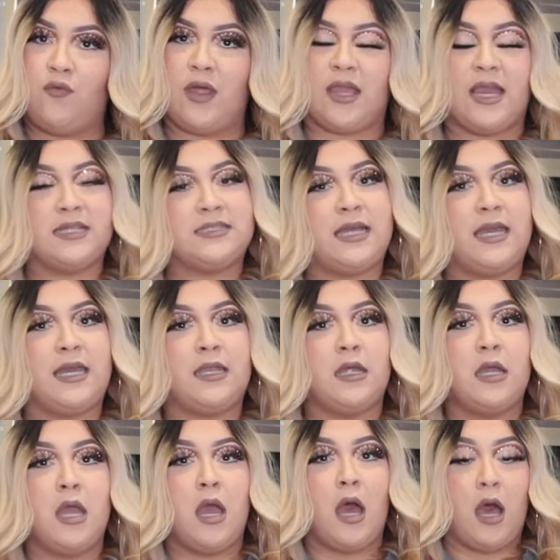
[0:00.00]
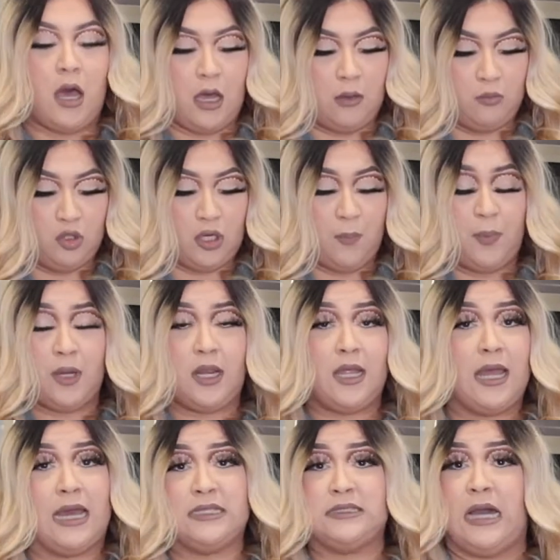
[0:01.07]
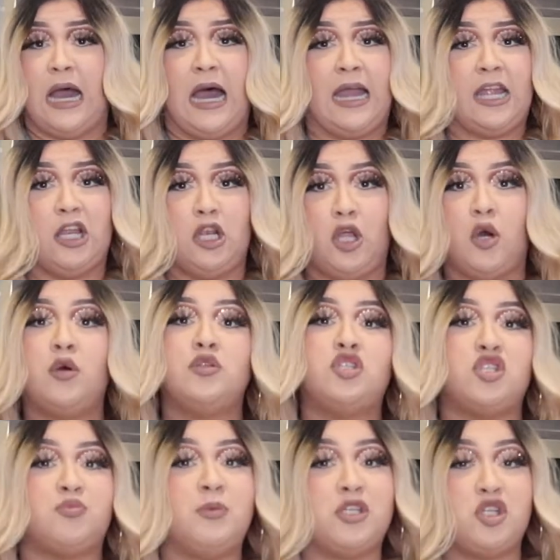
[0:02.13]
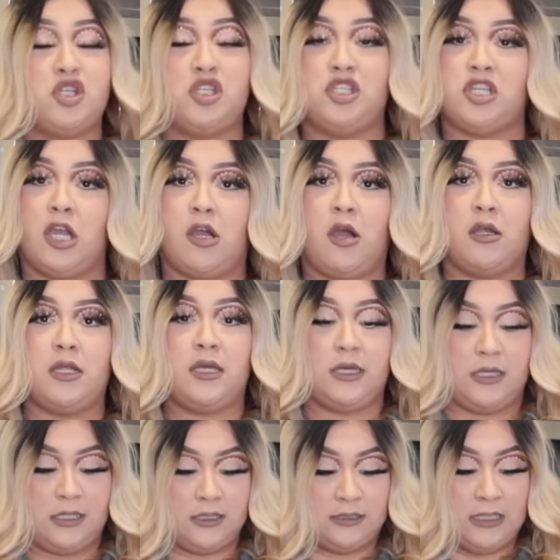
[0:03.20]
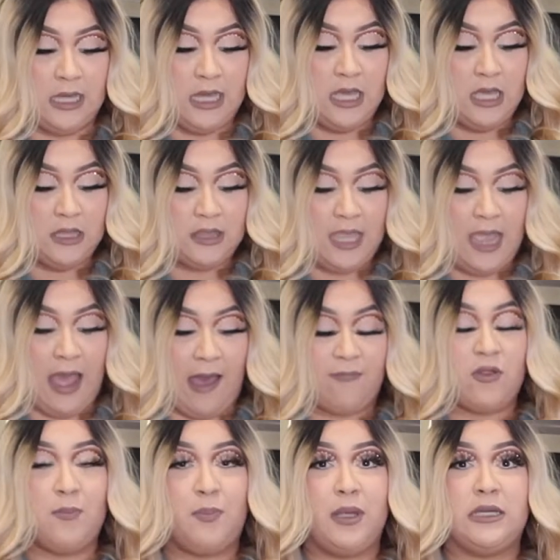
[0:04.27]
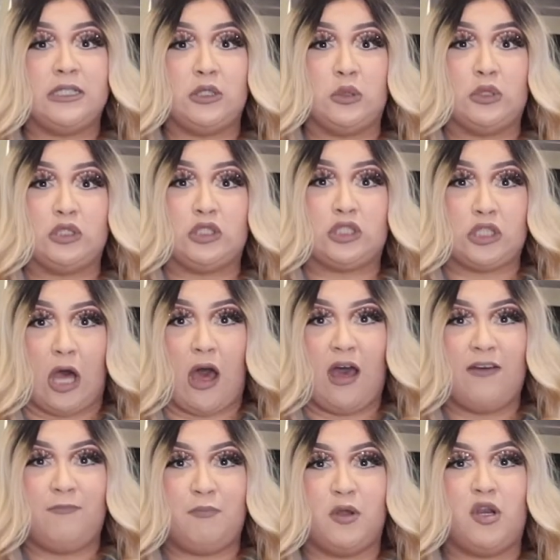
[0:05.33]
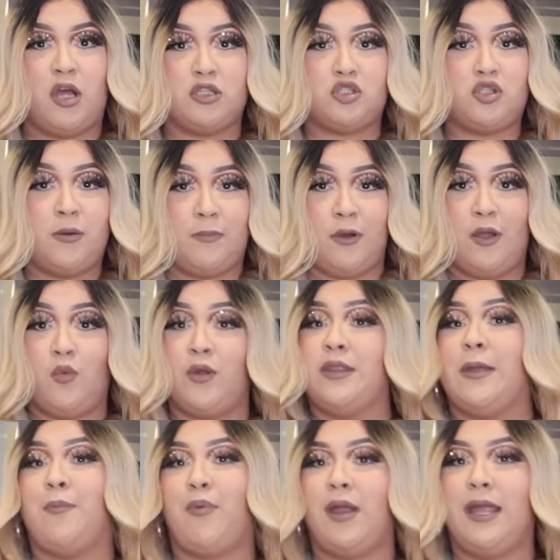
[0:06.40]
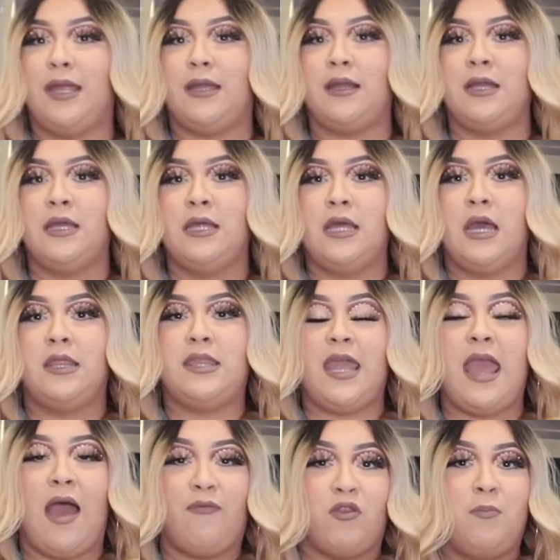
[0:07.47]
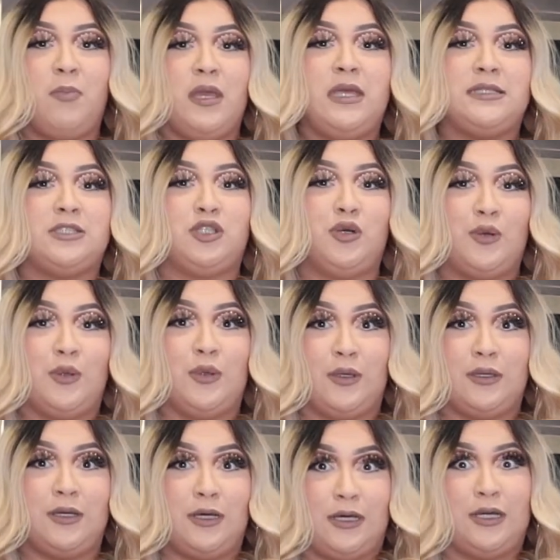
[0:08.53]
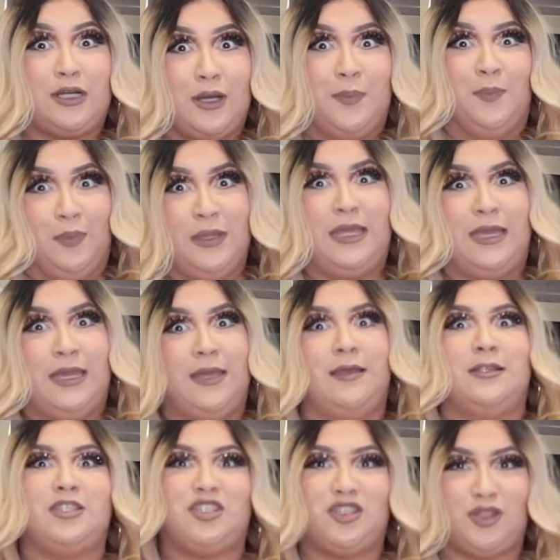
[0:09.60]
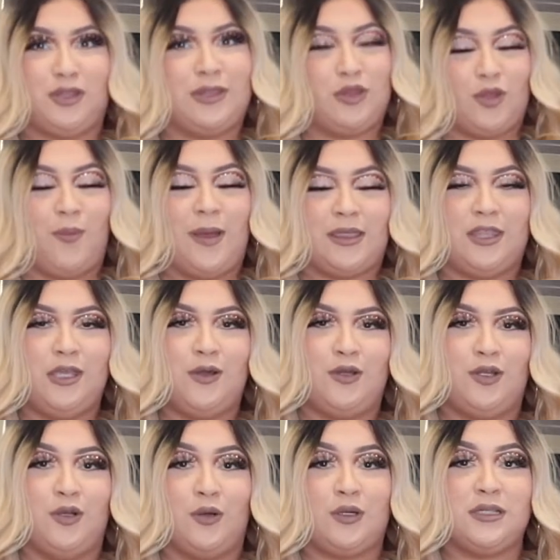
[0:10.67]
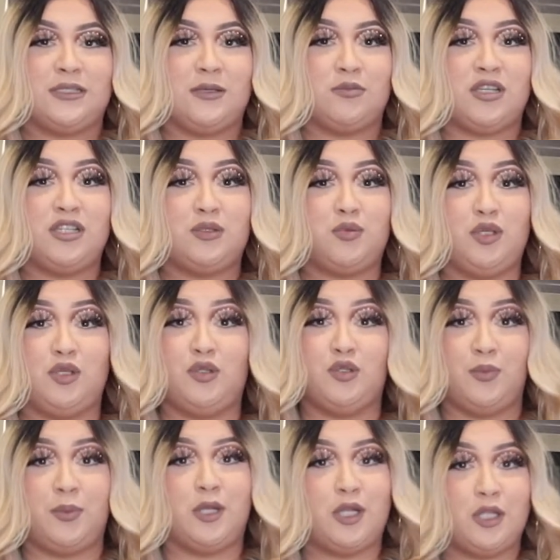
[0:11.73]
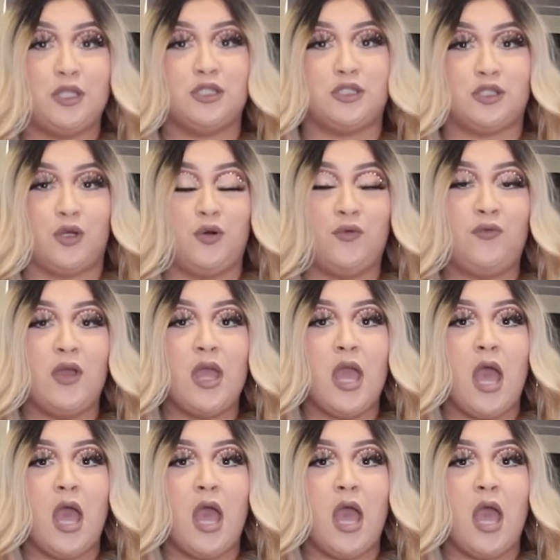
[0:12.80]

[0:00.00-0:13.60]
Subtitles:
Like I said, you can put it as high or low. Just make sure you check on it because they have to be soft, but not to the point where they break. They have to be still a complete tomatillo, you know, because sometimes when you do put it in the stove,